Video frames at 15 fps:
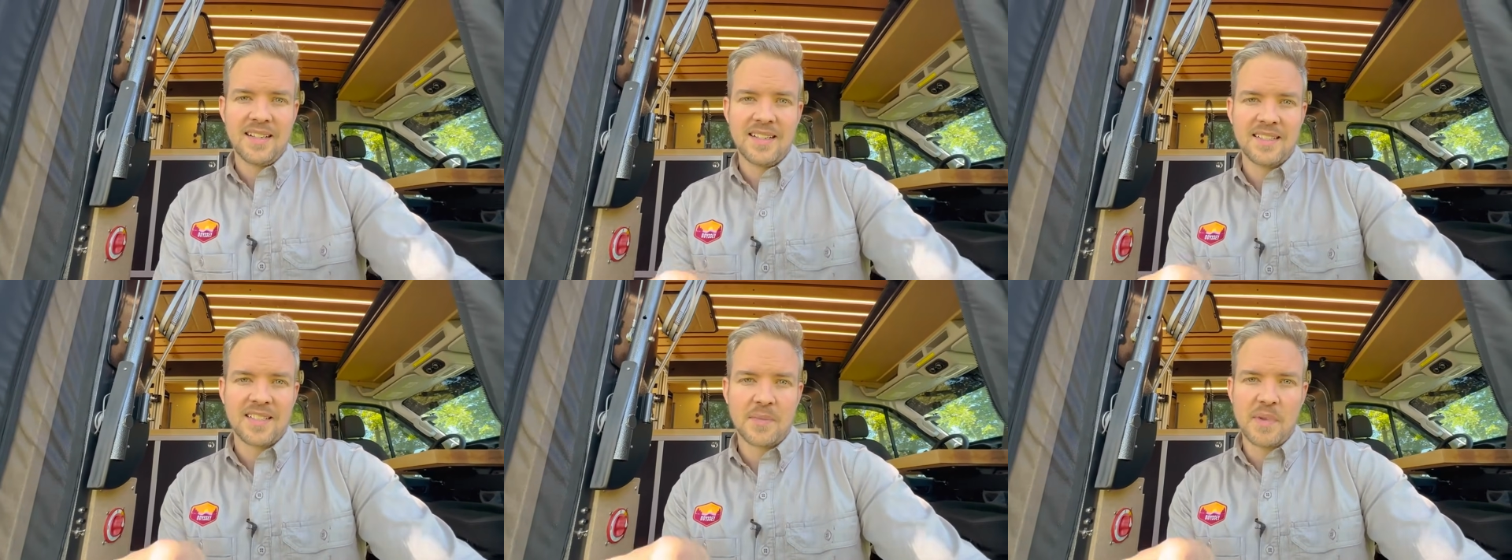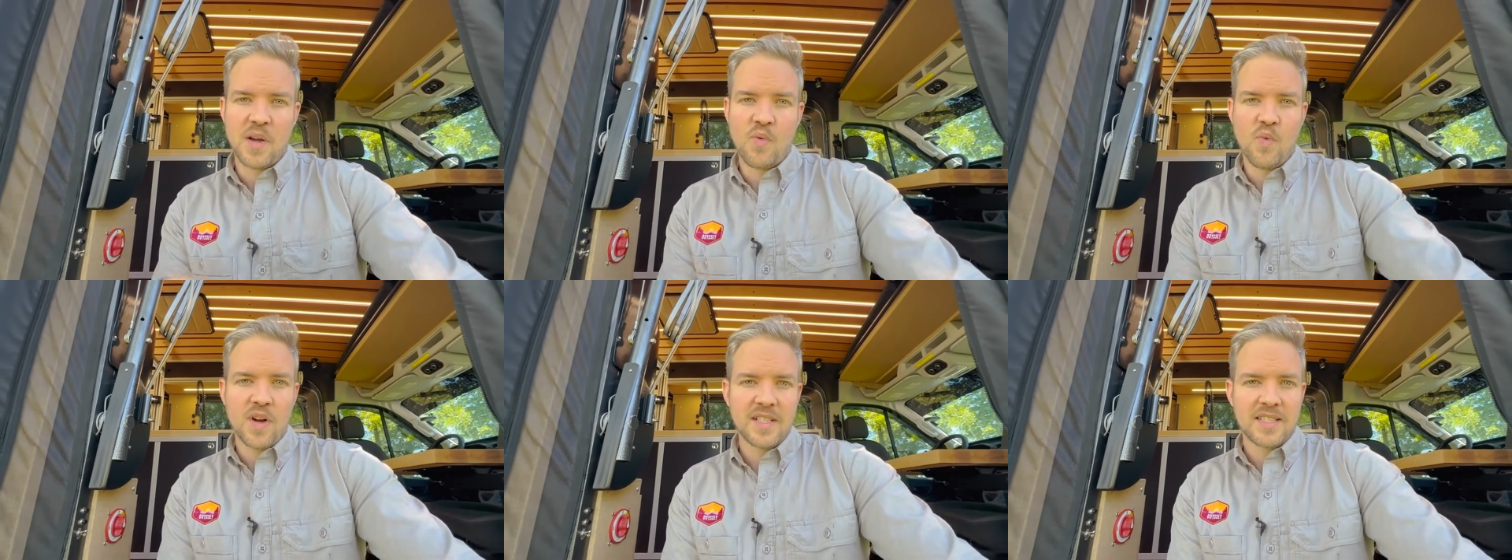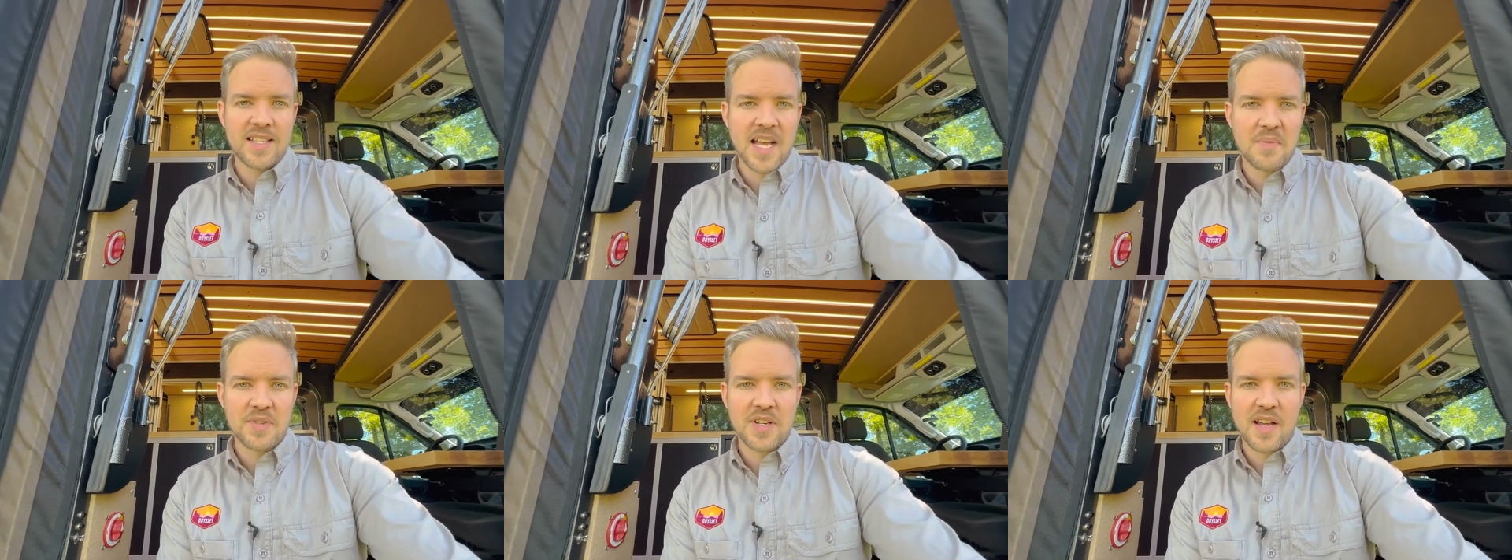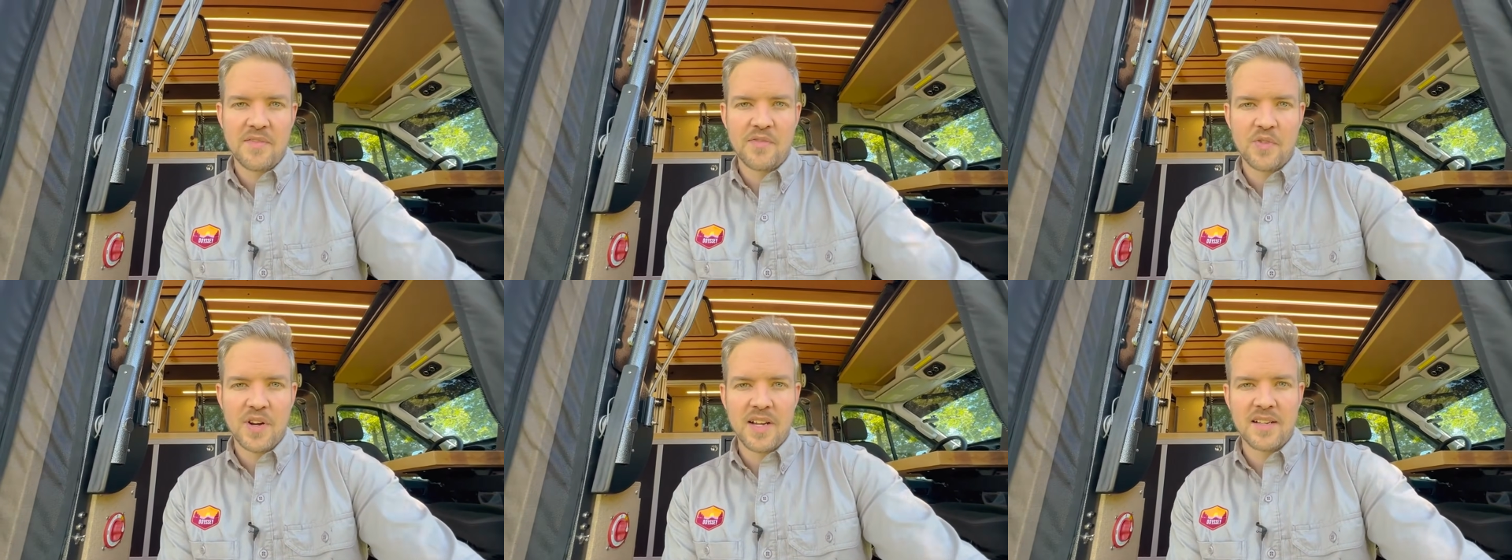It's going to be a one-stop shop
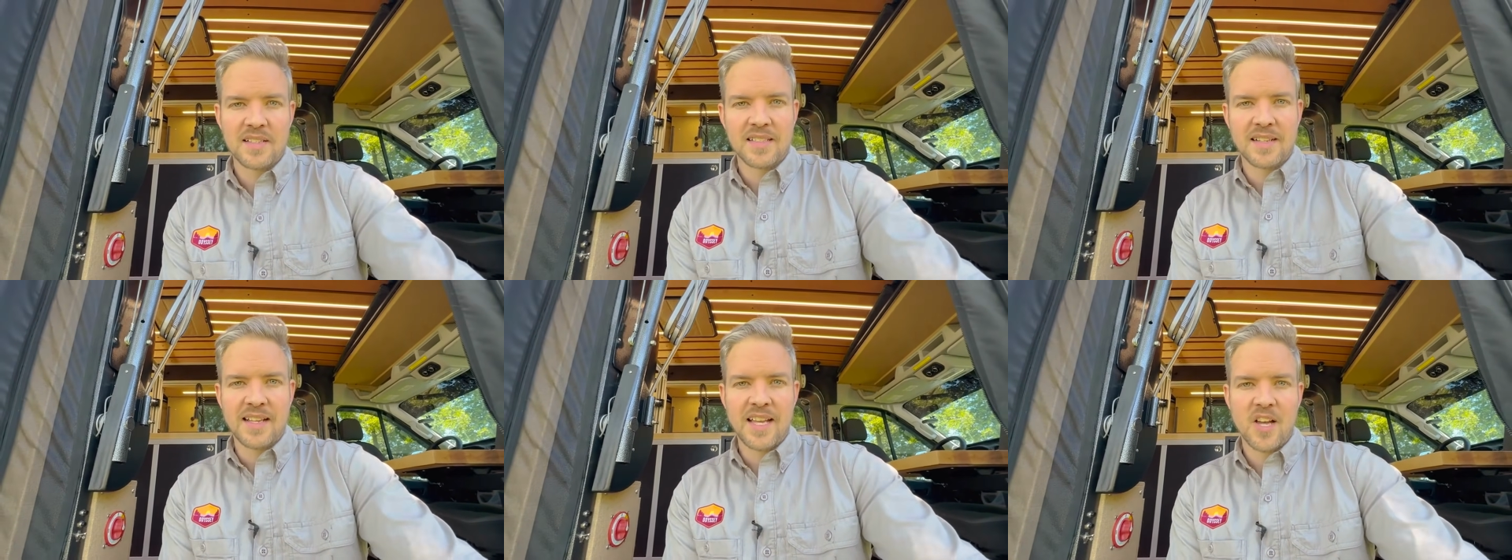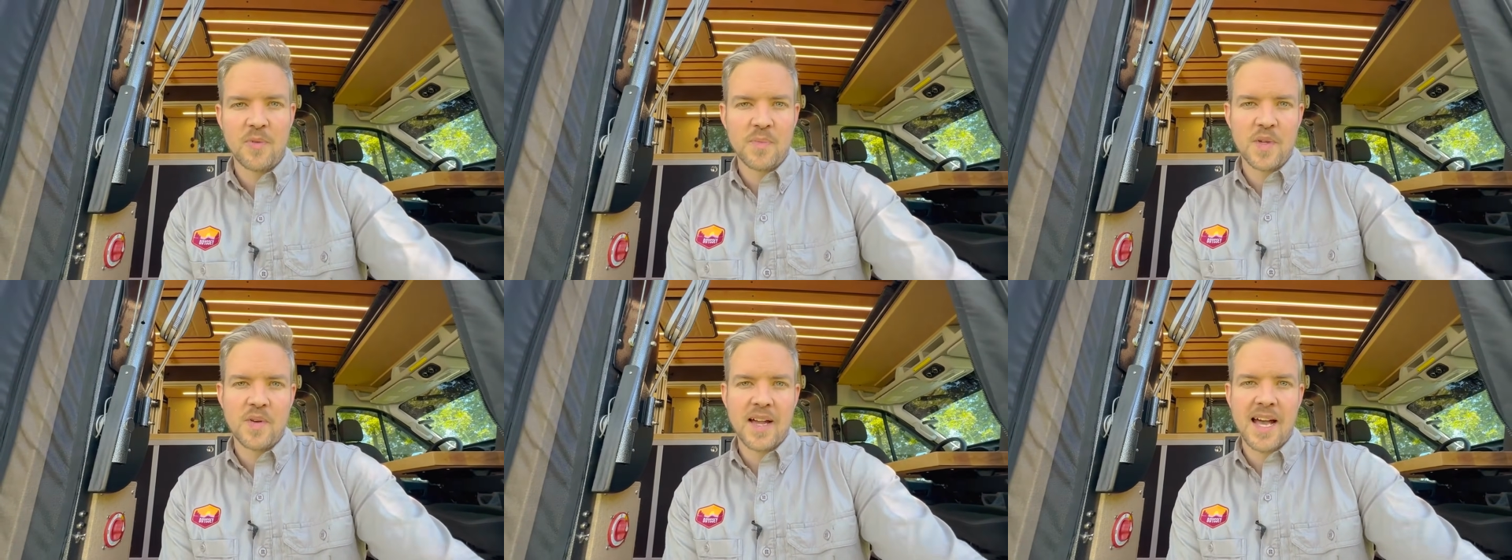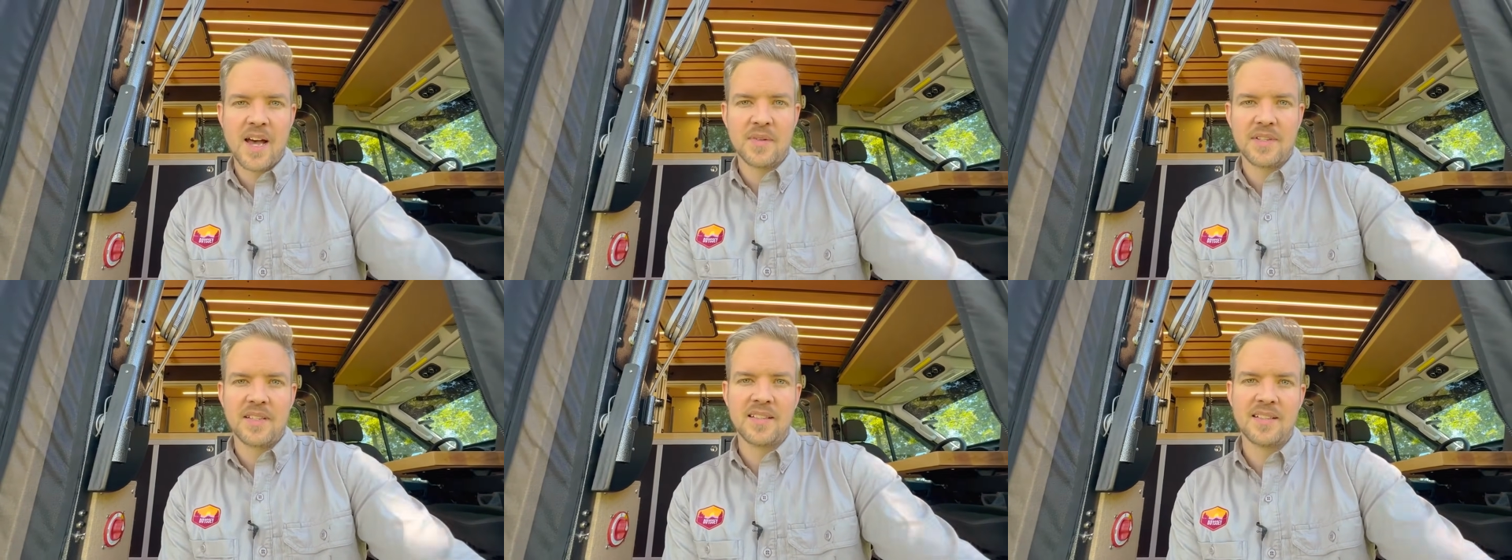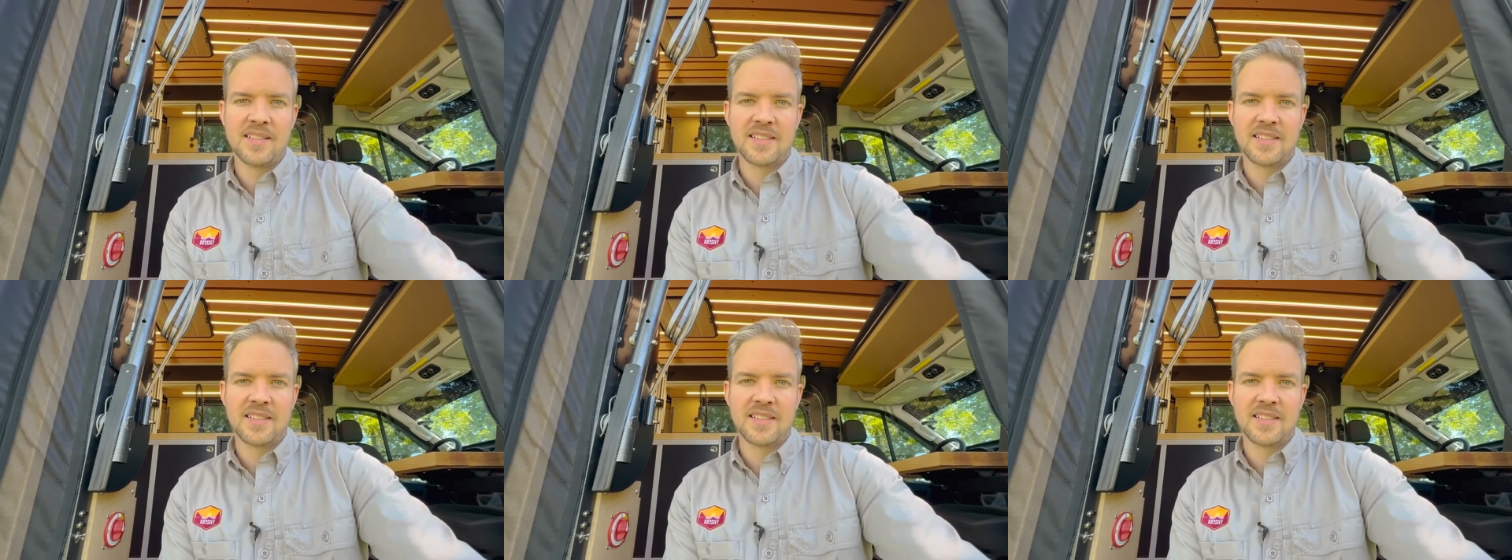for you. It's going to help you out.